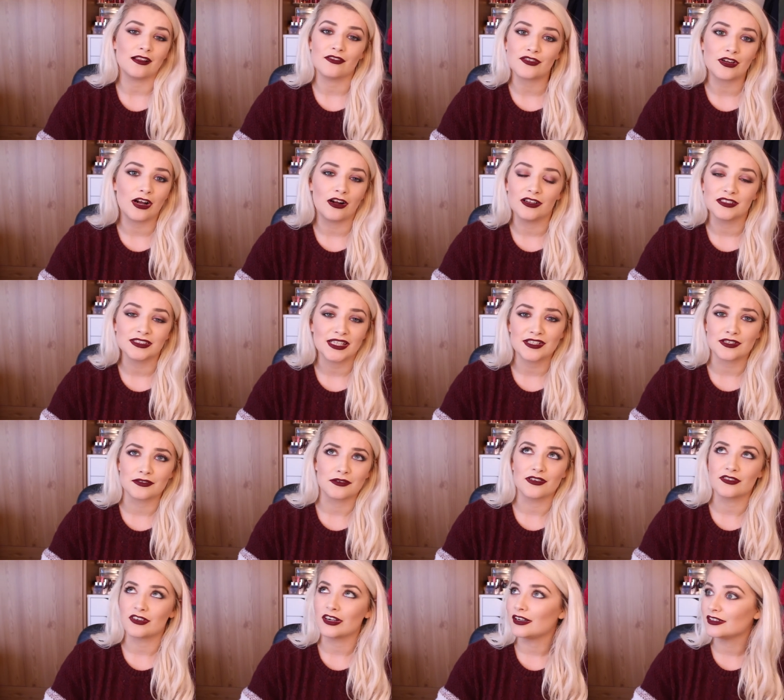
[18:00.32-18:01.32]
I've called it, I don't know
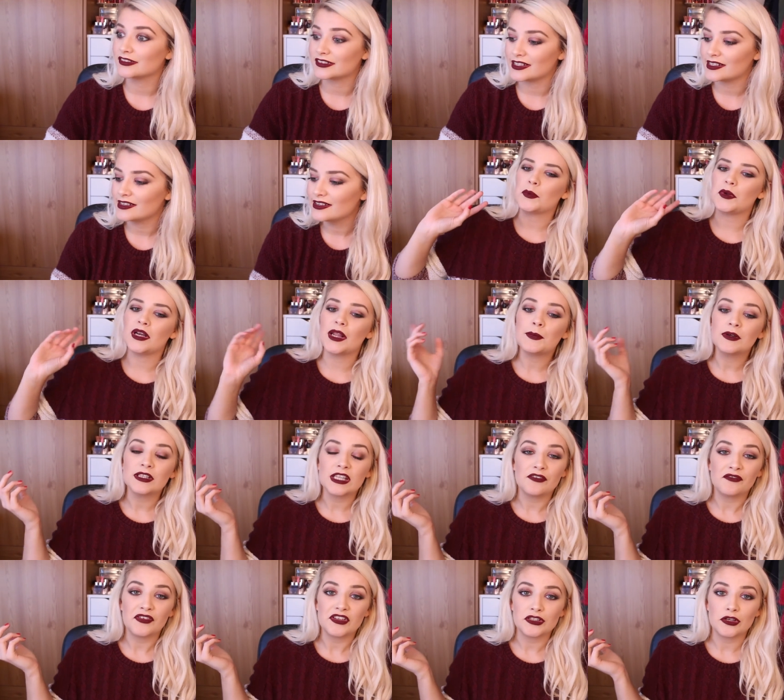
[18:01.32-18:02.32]
what I've called it. But when I put
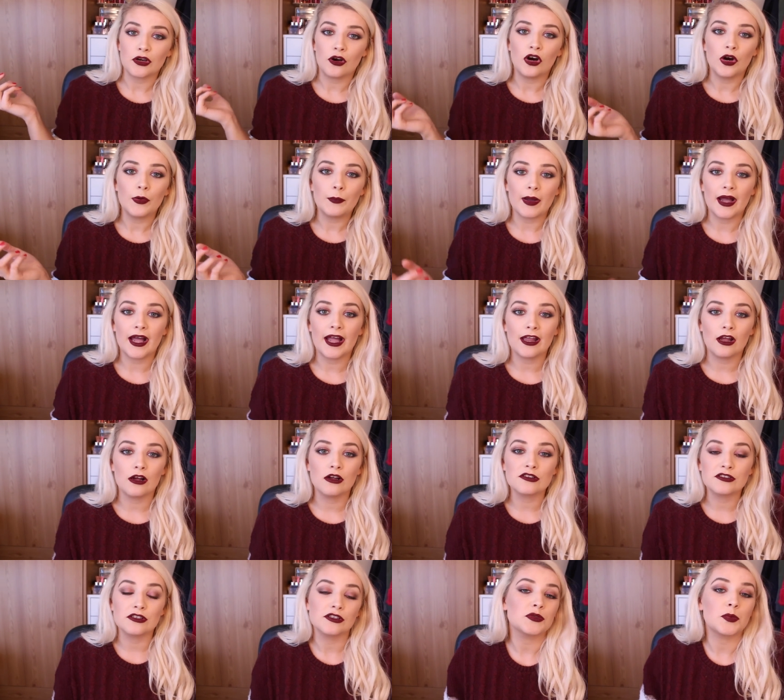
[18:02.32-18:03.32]
that video up, I
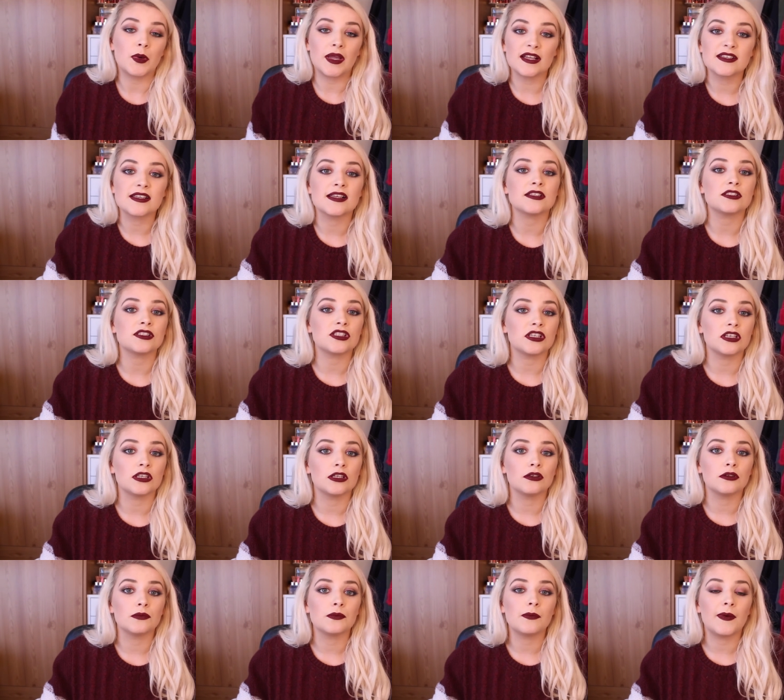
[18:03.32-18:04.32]
also tweeted it
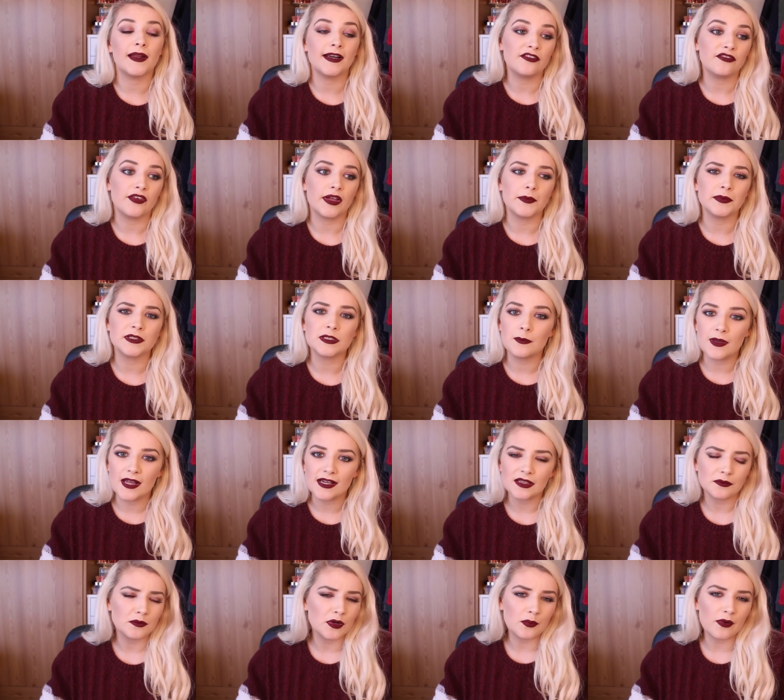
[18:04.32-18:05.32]
to Benefit to
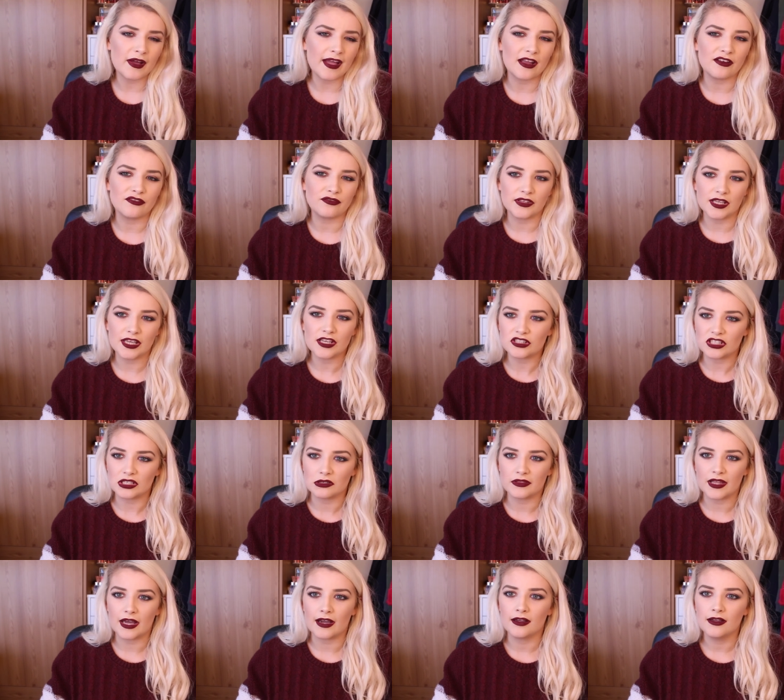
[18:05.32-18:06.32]
make them aware of the
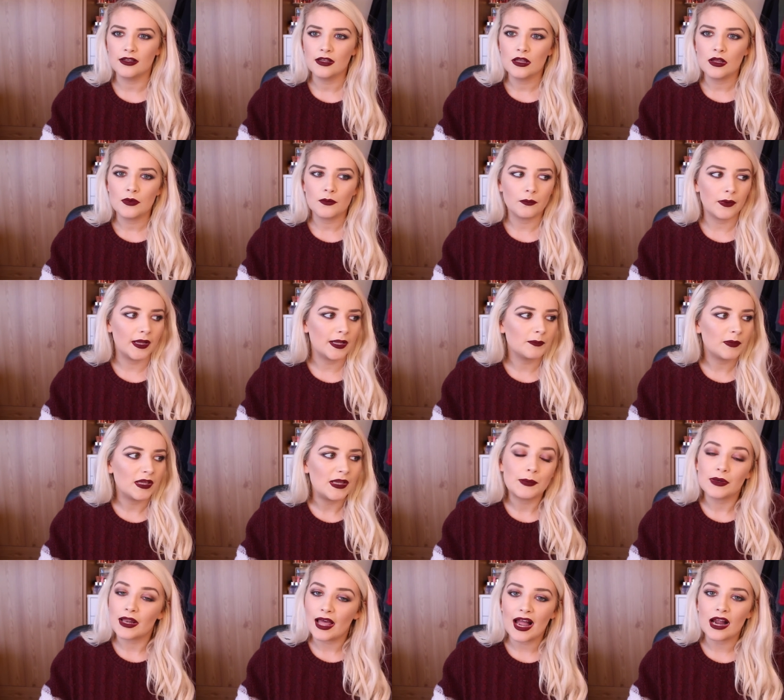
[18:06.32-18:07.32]
issue that like
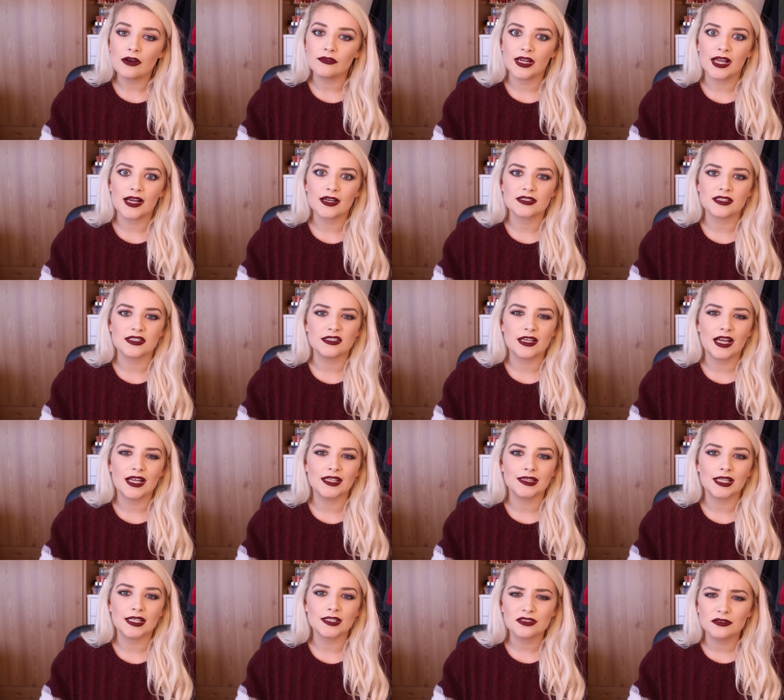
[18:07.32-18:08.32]
people are reacting
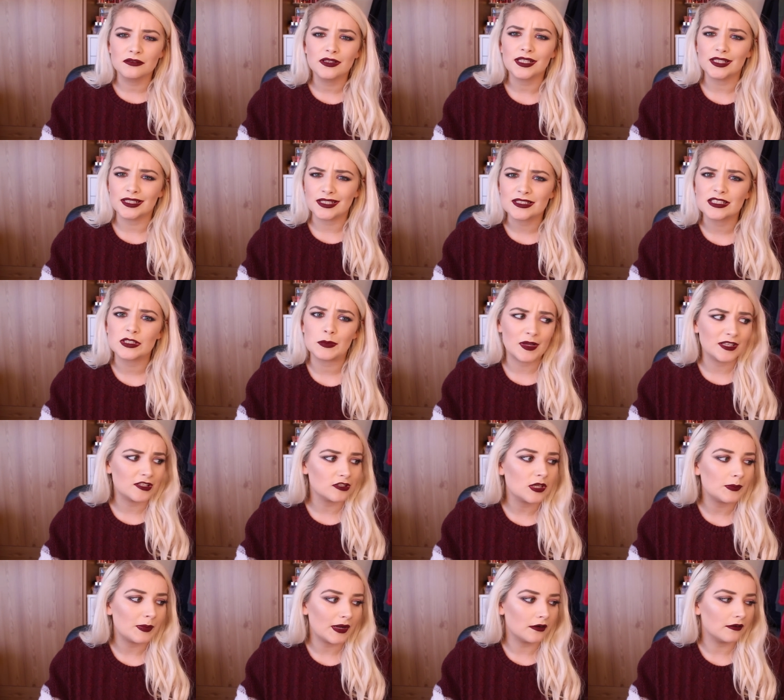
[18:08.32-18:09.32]
and that something needs to be
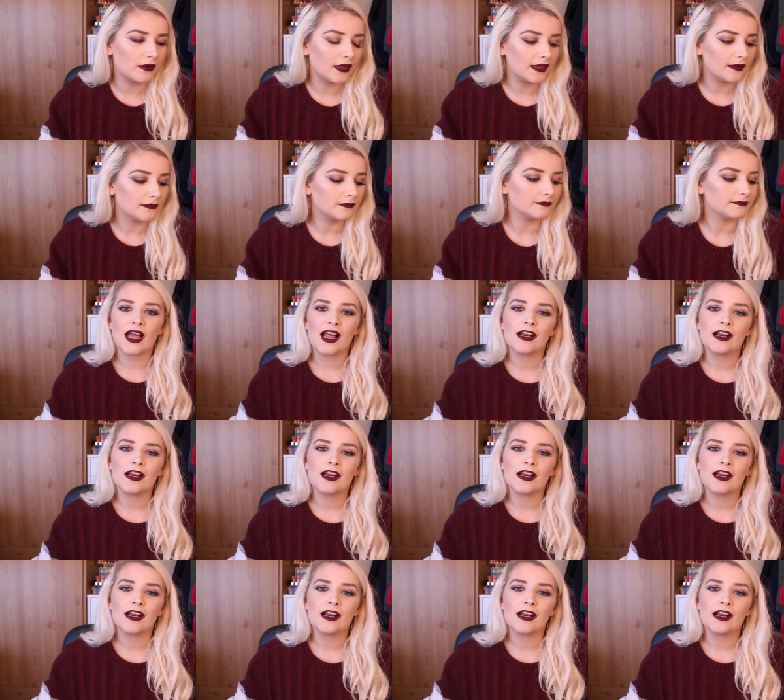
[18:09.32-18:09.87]
done about it.